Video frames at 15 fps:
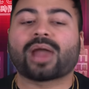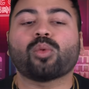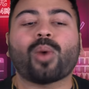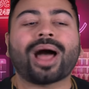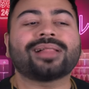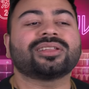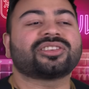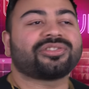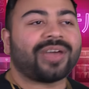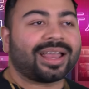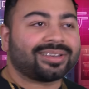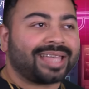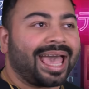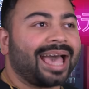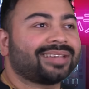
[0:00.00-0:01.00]
And while it's
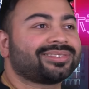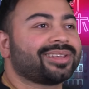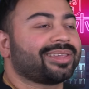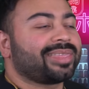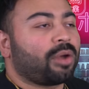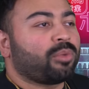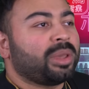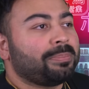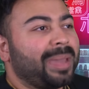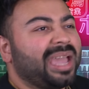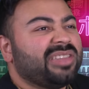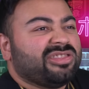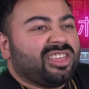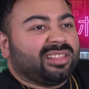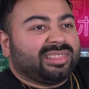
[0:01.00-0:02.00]
fantastic that we
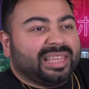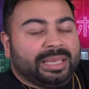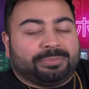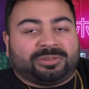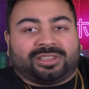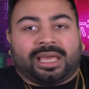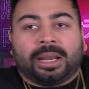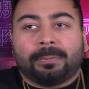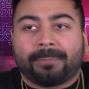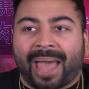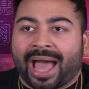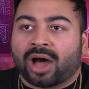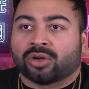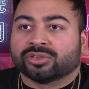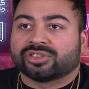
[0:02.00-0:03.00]
made the leaps and
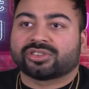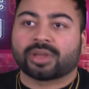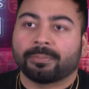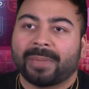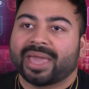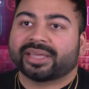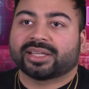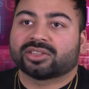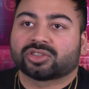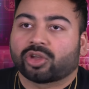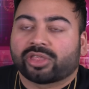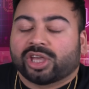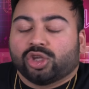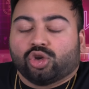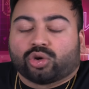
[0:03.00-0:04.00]
bounds to make it
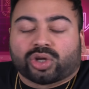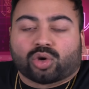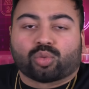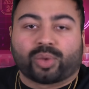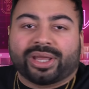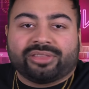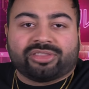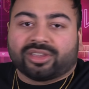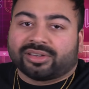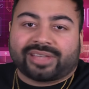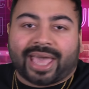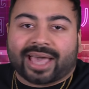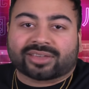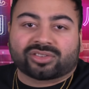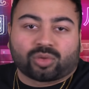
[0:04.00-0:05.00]
so that you could read the
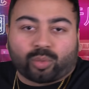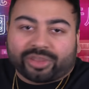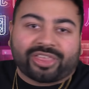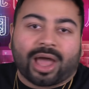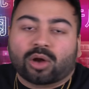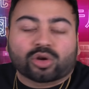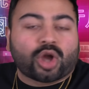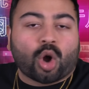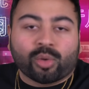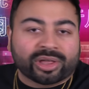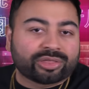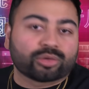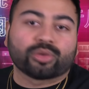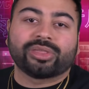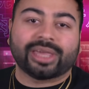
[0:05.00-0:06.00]
text without
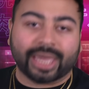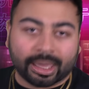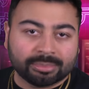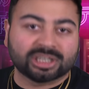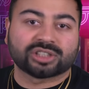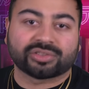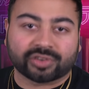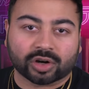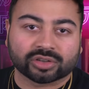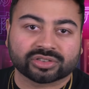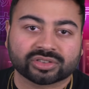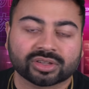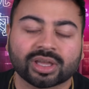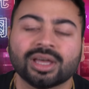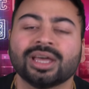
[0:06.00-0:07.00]
going through the image
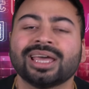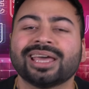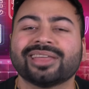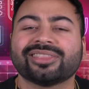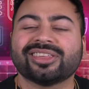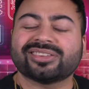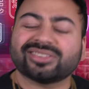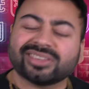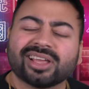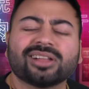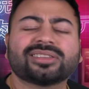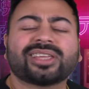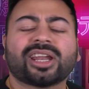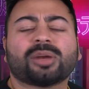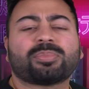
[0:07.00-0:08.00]
first, this
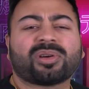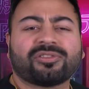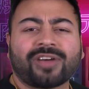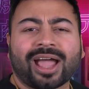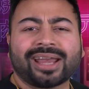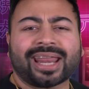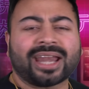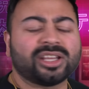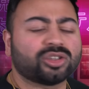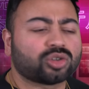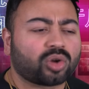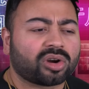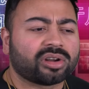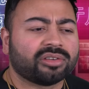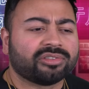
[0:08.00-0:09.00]
still didn't provide any
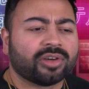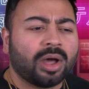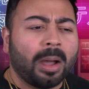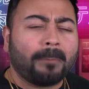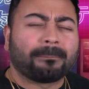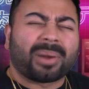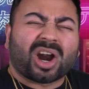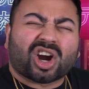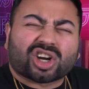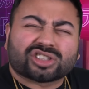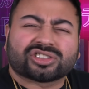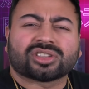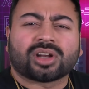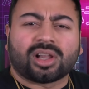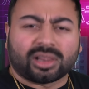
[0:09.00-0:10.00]
sort of
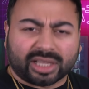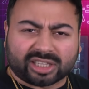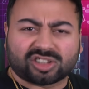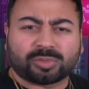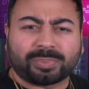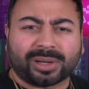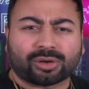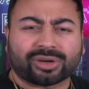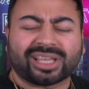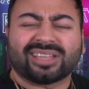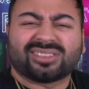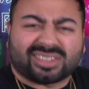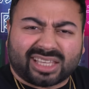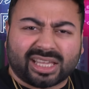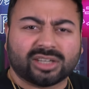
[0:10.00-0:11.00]
personal
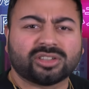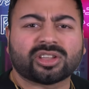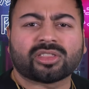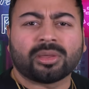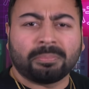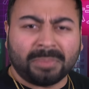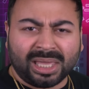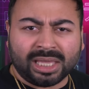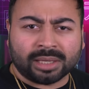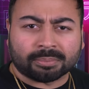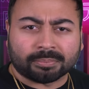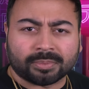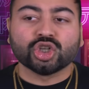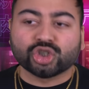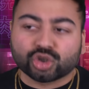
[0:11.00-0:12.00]
experience into the
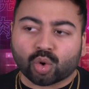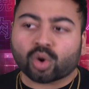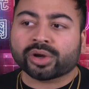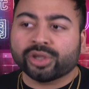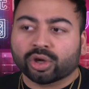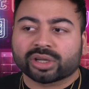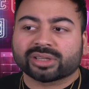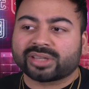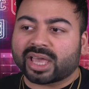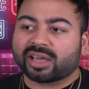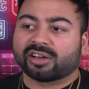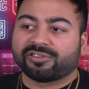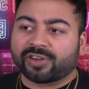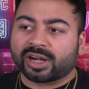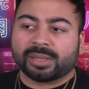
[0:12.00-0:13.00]
meme. Sure, you could
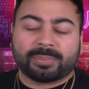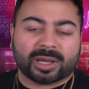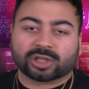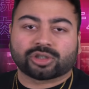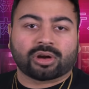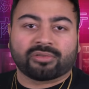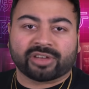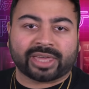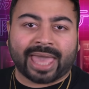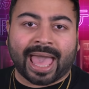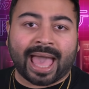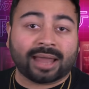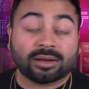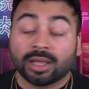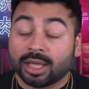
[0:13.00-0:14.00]
take a funny picture of a
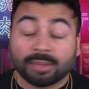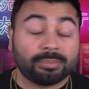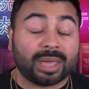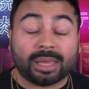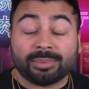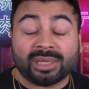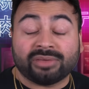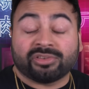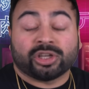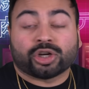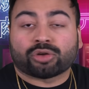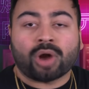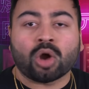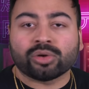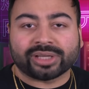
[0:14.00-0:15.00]
cat, maybe even
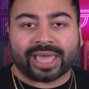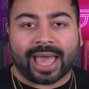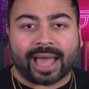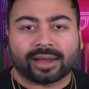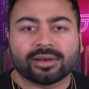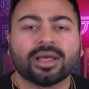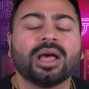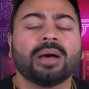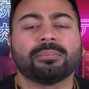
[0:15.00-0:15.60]
your own cat.